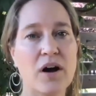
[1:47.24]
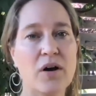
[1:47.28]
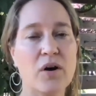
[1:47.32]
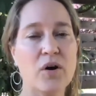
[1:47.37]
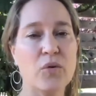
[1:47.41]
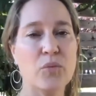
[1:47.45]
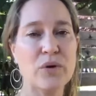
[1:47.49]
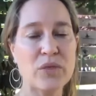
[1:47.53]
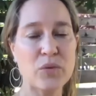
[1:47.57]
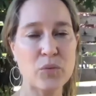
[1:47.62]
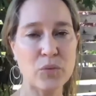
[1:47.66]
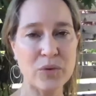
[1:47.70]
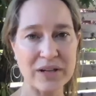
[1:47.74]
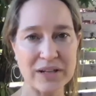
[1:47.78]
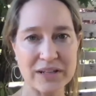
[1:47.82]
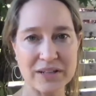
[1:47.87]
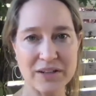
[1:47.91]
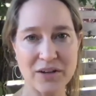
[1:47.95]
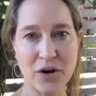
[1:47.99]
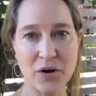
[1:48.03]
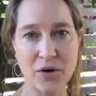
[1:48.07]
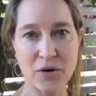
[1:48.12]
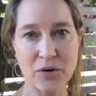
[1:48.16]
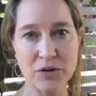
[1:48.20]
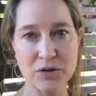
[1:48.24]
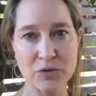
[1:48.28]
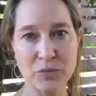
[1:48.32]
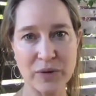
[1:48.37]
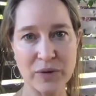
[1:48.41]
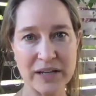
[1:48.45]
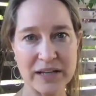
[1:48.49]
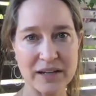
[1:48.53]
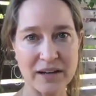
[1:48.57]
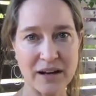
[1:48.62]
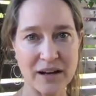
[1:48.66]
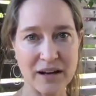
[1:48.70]
With wind cold, we
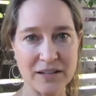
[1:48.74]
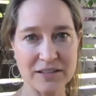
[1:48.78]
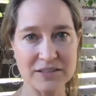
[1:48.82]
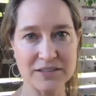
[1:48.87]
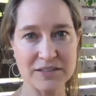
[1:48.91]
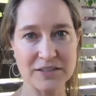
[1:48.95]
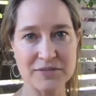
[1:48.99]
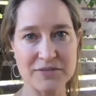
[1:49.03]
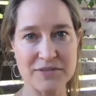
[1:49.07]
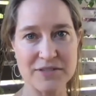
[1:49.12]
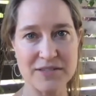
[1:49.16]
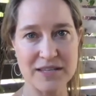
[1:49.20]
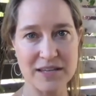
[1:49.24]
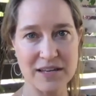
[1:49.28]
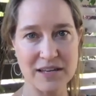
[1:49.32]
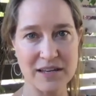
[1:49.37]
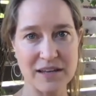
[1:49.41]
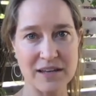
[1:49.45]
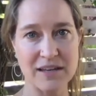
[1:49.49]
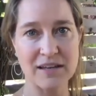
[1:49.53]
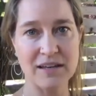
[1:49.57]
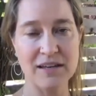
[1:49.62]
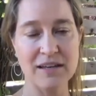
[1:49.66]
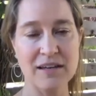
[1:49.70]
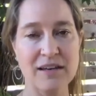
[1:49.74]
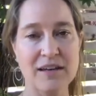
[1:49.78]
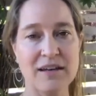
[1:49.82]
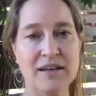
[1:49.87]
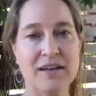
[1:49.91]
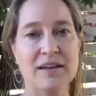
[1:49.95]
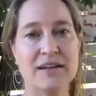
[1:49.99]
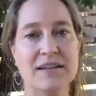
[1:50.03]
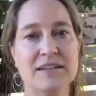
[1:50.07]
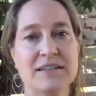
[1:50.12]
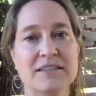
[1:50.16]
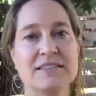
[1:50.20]
can also see
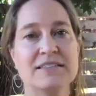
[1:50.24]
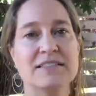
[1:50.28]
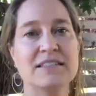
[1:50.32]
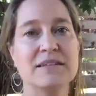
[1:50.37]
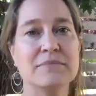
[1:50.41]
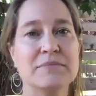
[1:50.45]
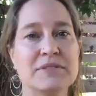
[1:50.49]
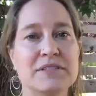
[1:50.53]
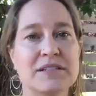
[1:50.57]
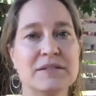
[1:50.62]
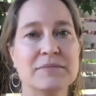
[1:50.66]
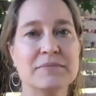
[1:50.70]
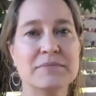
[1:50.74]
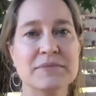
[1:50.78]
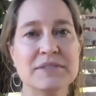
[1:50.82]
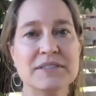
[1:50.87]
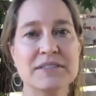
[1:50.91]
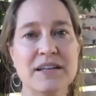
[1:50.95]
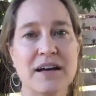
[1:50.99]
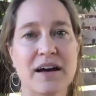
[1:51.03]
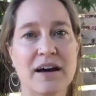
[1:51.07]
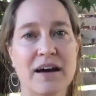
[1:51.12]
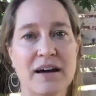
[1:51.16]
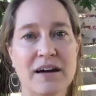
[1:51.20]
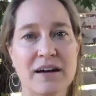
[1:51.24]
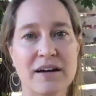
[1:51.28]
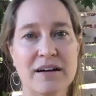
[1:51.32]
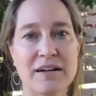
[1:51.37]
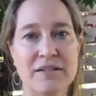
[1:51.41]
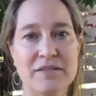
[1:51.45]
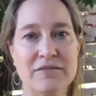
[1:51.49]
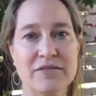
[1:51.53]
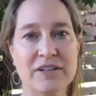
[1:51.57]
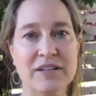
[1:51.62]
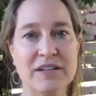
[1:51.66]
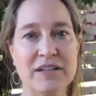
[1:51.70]
symptoms of
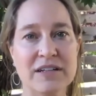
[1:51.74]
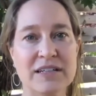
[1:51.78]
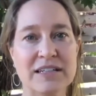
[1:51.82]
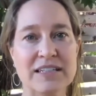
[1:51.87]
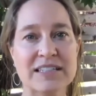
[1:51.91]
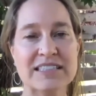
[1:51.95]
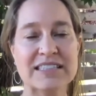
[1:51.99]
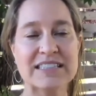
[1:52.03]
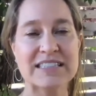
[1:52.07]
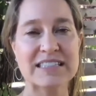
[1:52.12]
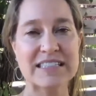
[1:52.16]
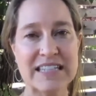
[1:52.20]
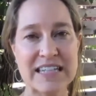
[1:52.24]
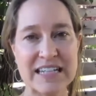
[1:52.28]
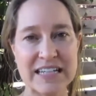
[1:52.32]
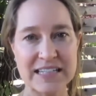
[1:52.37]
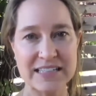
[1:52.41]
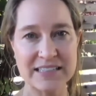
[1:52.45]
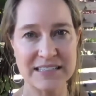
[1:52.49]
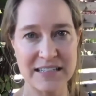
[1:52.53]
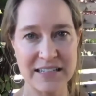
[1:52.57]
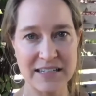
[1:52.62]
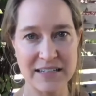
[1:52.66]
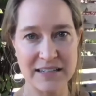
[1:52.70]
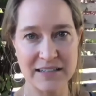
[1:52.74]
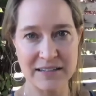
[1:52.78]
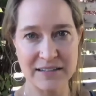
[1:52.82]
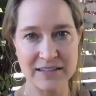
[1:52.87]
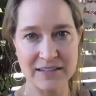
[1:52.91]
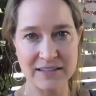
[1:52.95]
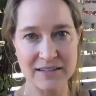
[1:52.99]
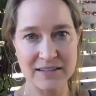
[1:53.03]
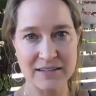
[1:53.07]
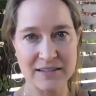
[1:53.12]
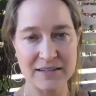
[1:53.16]
sneezing